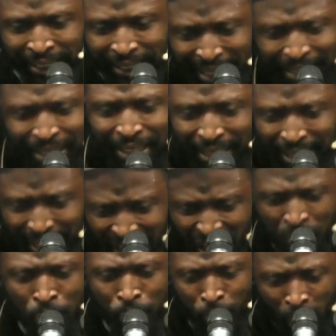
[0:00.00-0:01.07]
Just
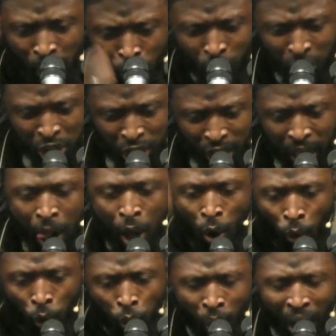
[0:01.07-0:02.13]
simple question.
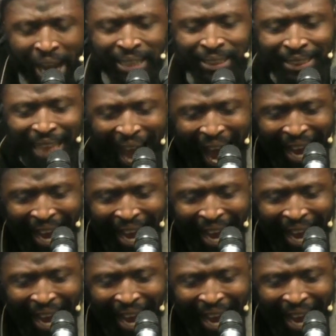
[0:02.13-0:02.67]
What is the